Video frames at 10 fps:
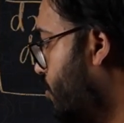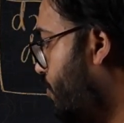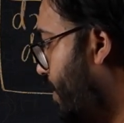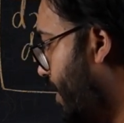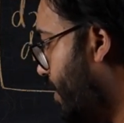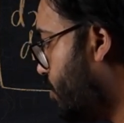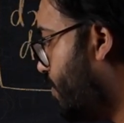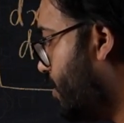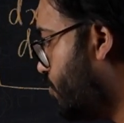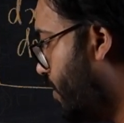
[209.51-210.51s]
3x
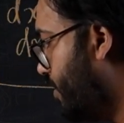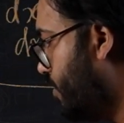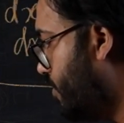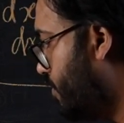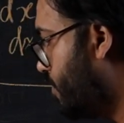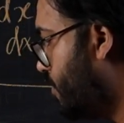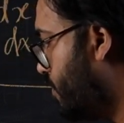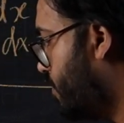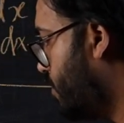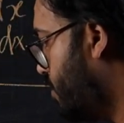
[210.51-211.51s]
plus 1
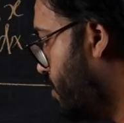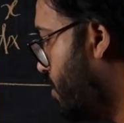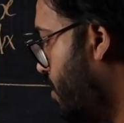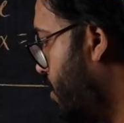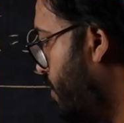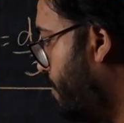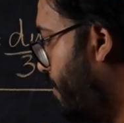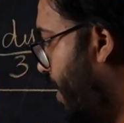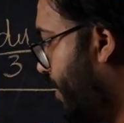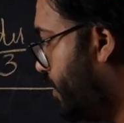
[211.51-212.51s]

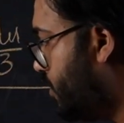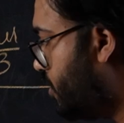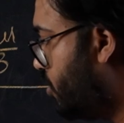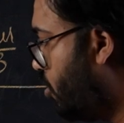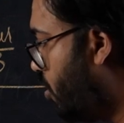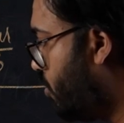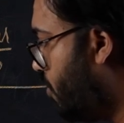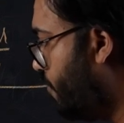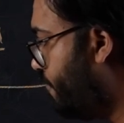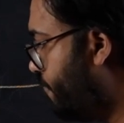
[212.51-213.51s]
minus log
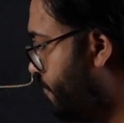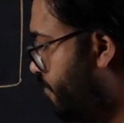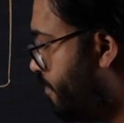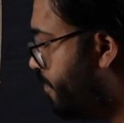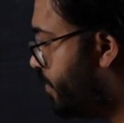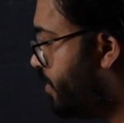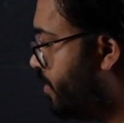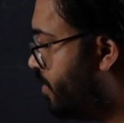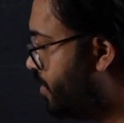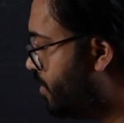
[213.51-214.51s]
of
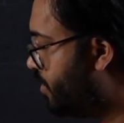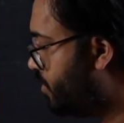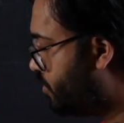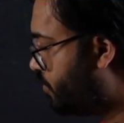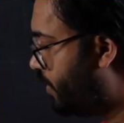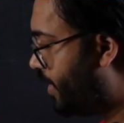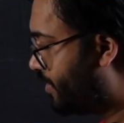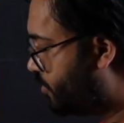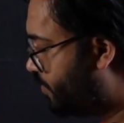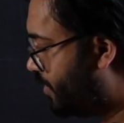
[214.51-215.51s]

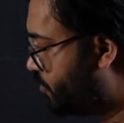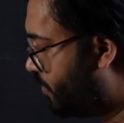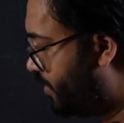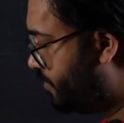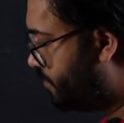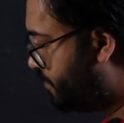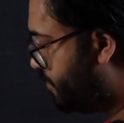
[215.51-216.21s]
3x plus 1.